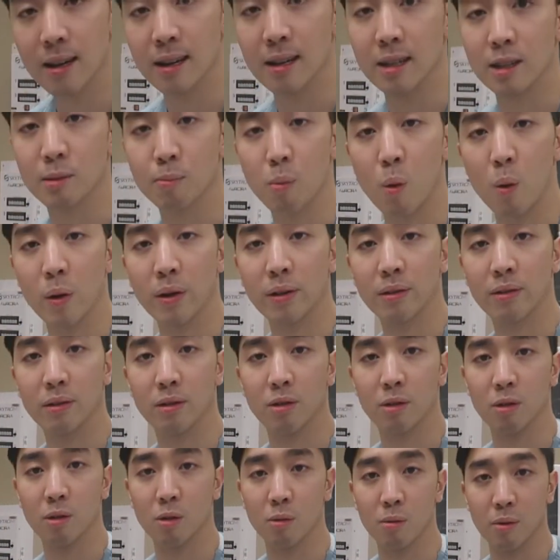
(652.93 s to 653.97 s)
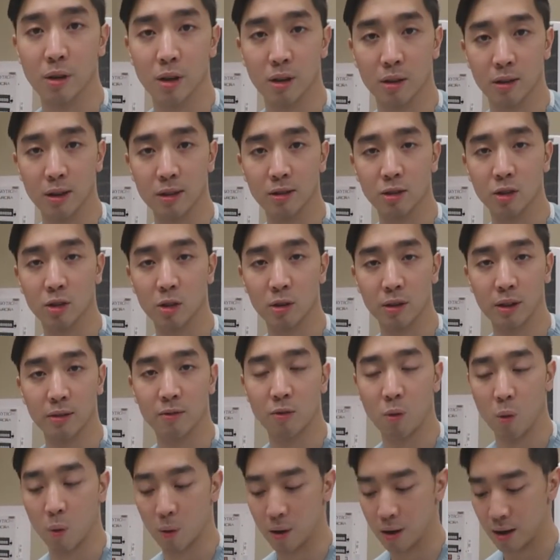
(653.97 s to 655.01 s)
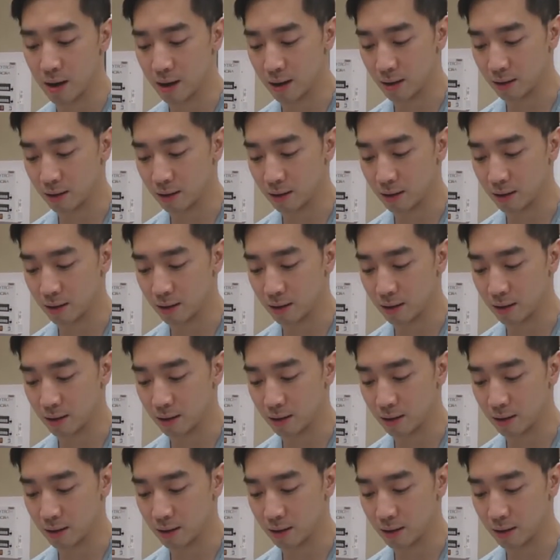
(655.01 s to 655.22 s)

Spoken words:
it's pointing to, concerning for